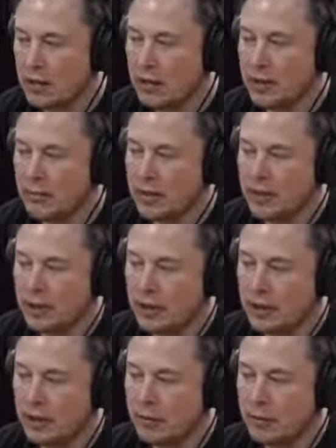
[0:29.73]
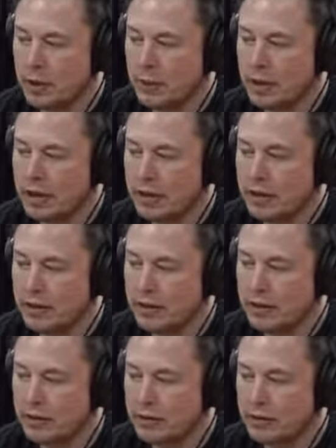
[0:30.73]
basically implanted
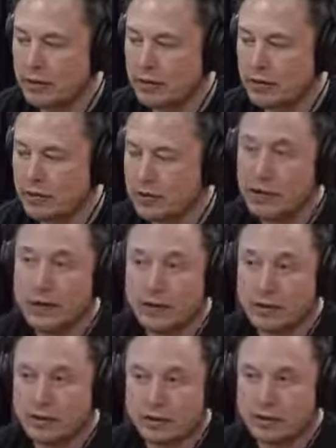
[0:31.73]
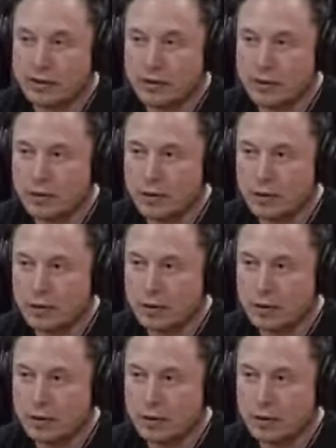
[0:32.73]
in your skull. So,